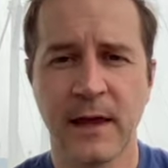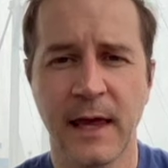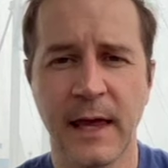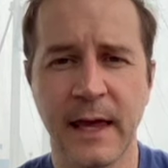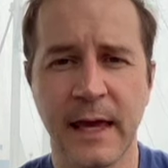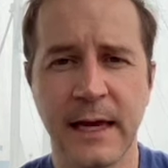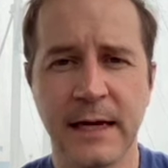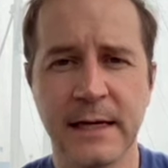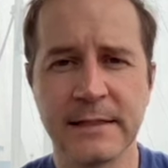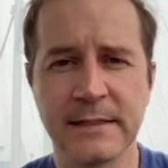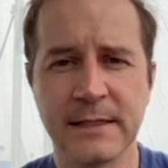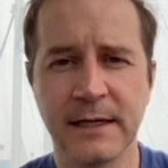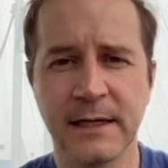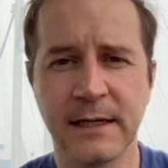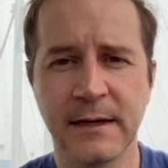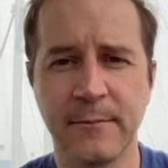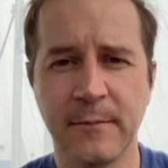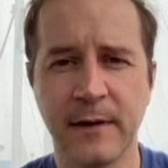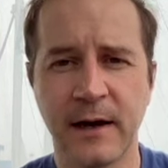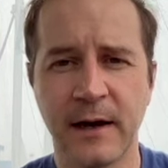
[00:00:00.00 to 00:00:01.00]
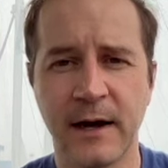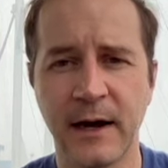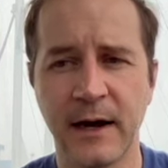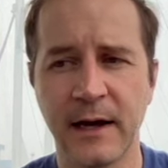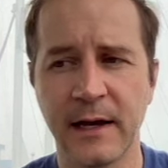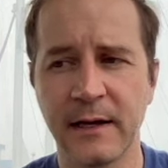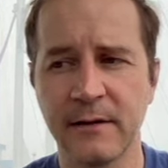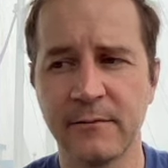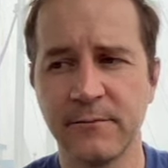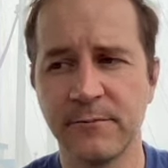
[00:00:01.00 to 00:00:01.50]
And um,
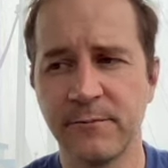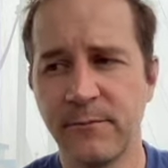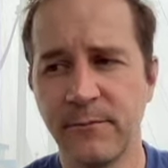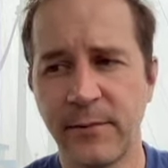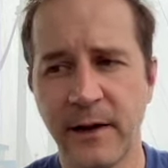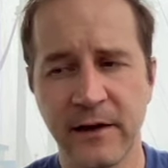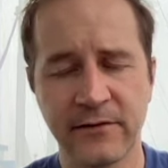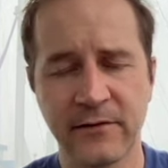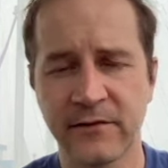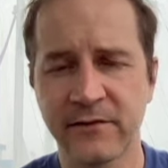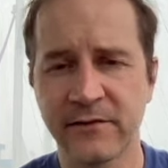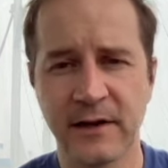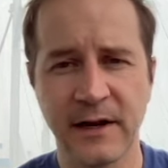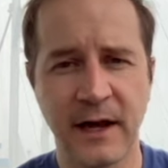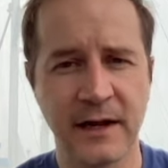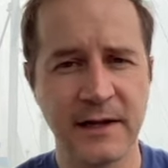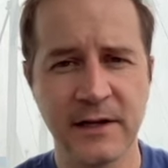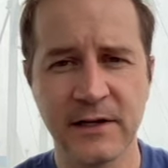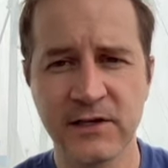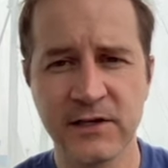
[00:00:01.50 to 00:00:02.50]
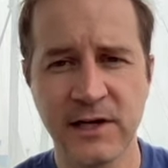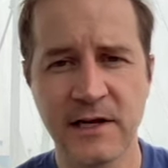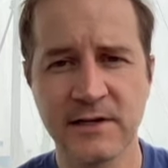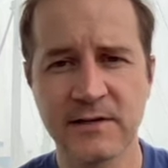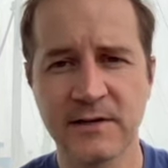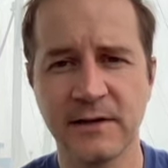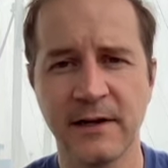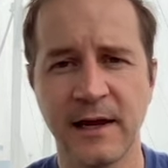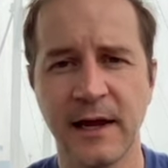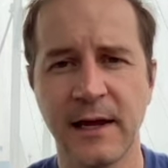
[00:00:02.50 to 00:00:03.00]
I basically said, I need to change
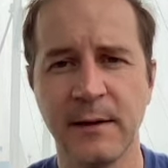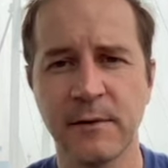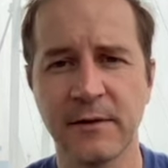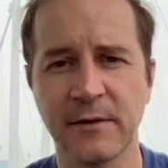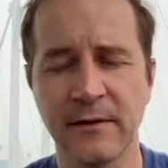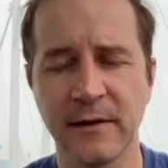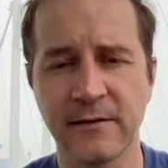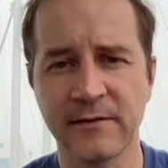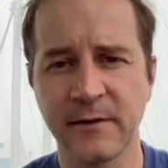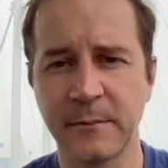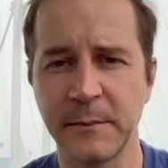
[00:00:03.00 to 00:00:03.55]
the name to this.